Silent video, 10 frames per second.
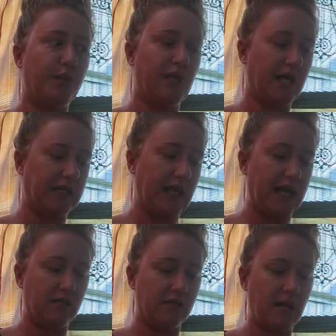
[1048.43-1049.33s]
it at the
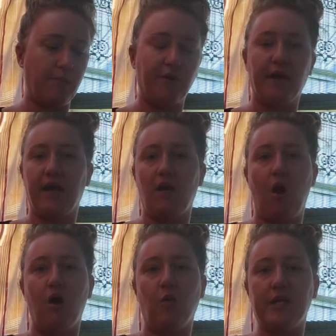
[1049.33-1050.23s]
end of summer and
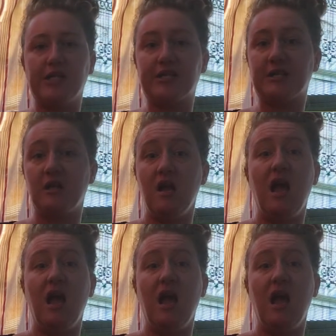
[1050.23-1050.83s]
all winter.